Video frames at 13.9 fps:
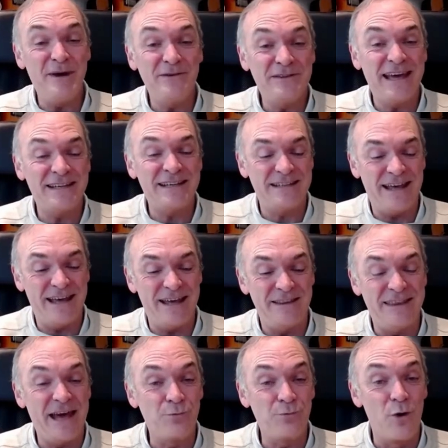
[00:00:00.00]
about
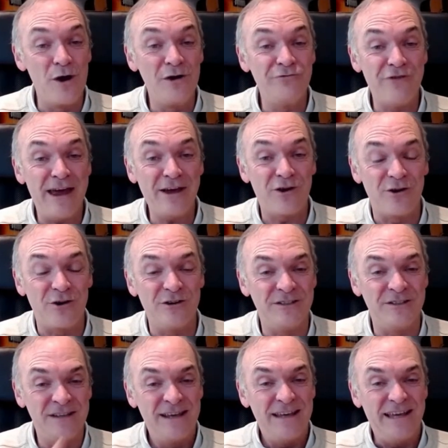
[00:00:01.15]
that world record
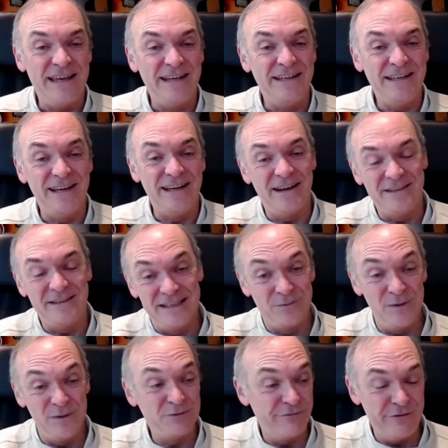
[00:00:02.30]
in the
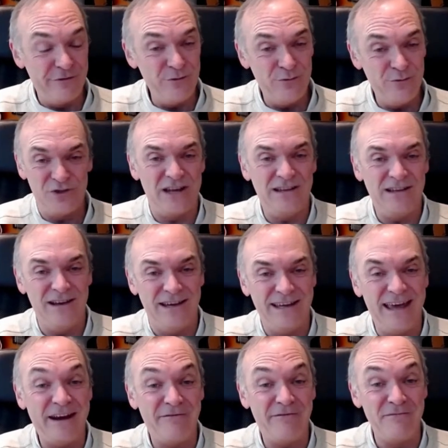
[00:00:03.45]
Swiss Review, which I
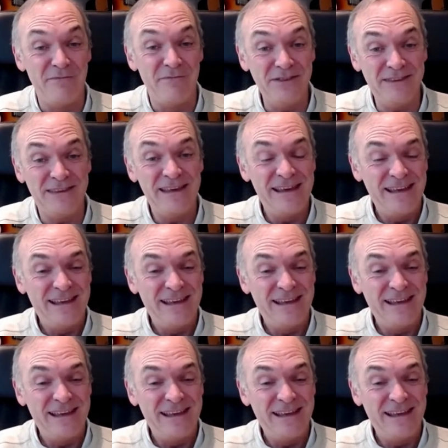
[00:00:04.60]
get every month.